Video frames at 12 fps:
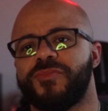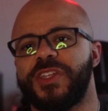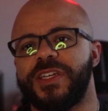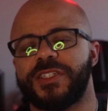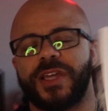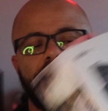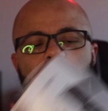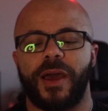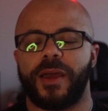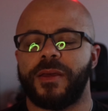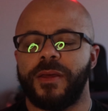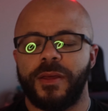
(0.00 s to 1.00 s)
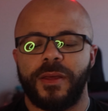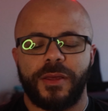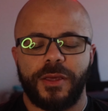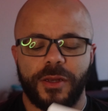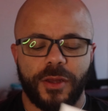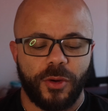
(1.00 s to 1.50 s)
DJI,
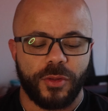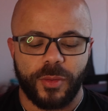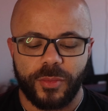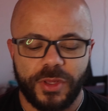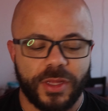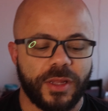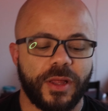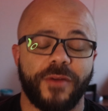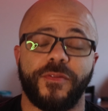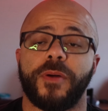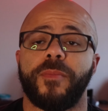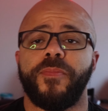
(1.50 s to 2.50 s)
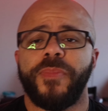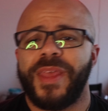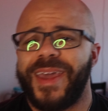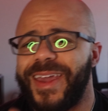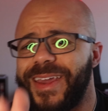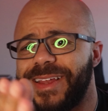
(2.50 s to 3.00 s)
you know them, you love them.
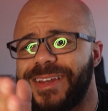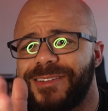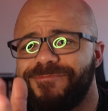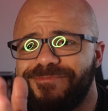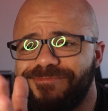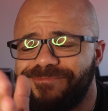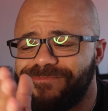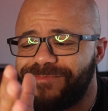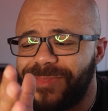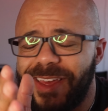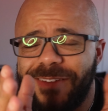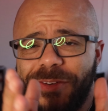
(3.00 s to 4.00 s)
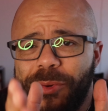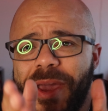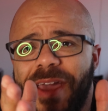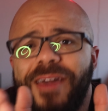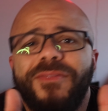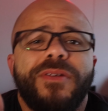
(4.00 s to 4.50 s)
And if you
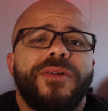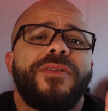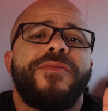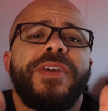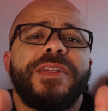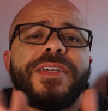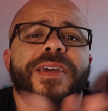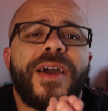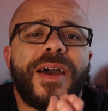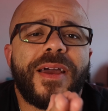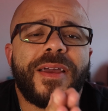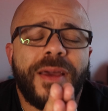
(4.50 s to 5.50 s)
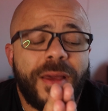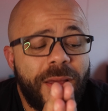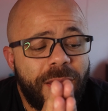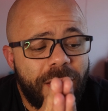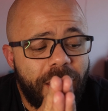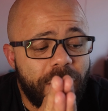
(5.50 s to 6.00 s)
haven't heard of DJI,
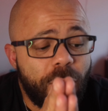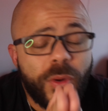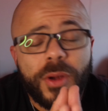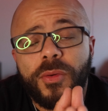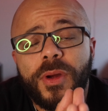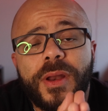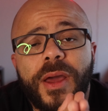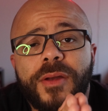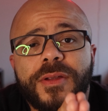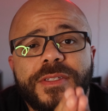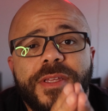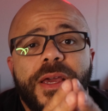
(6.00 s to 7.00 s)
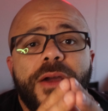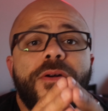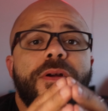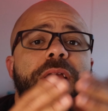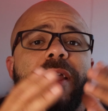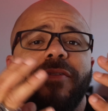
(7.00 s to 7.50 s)
a quick rundown is they
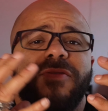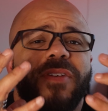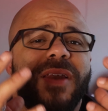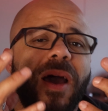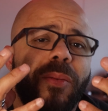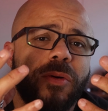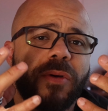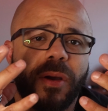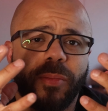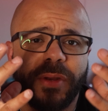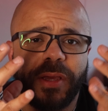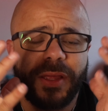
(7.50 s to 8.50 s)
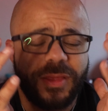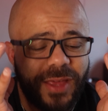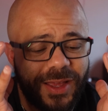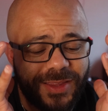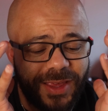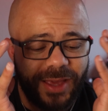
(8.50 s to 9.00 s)
are a phenomenal company
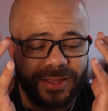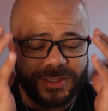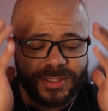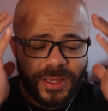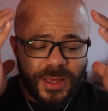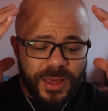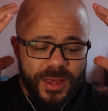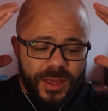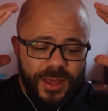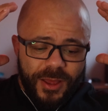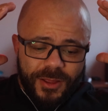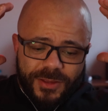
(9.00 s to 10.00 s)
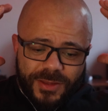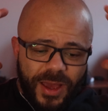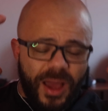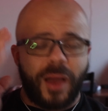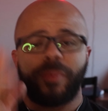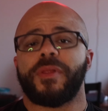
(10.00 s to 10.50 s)
that takes
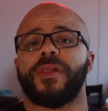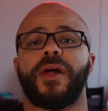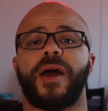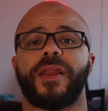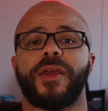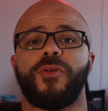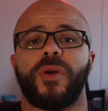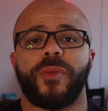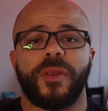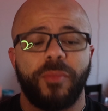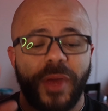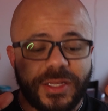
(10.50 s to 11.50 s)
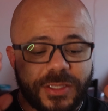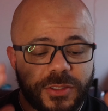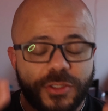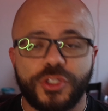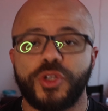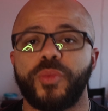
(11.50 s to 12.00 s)
top of the line equipment, makes it
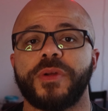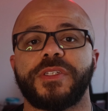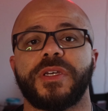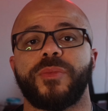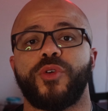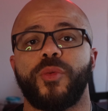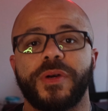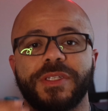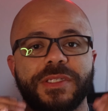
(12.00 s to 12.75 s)
super simple, but